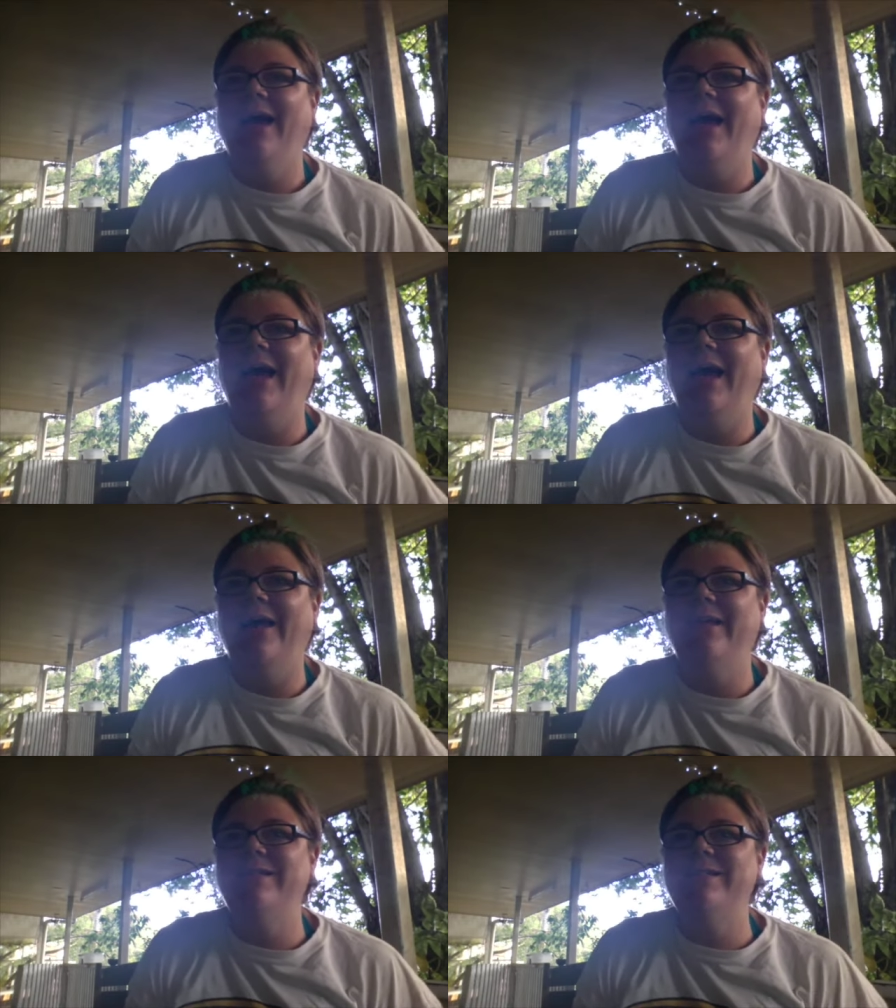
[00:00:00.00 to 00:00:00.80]

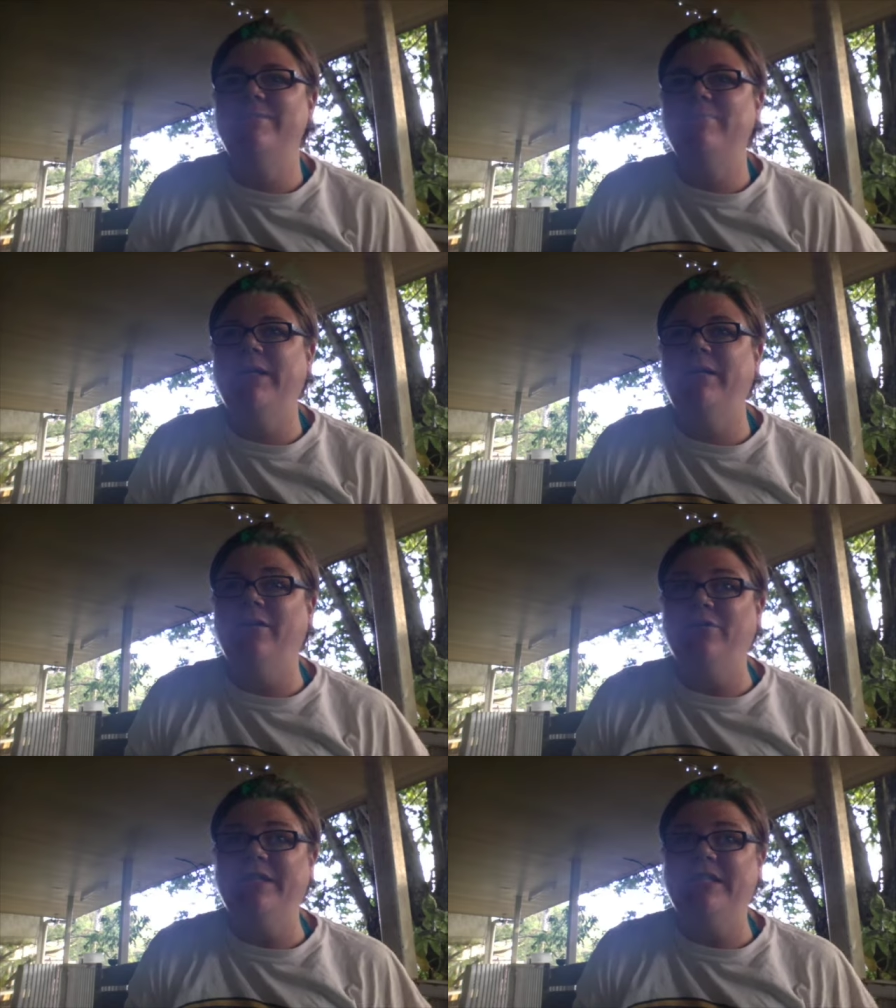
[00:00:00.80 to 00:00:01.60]
and mental
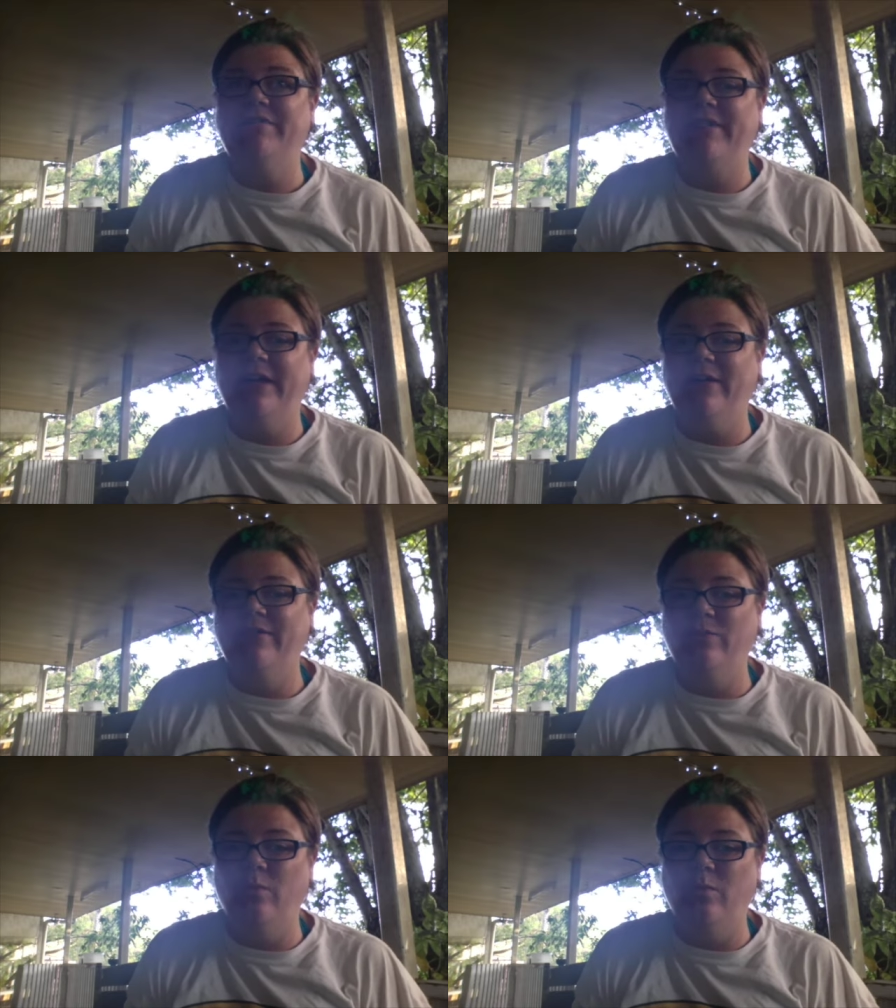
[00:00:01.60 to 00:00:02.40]
illness affects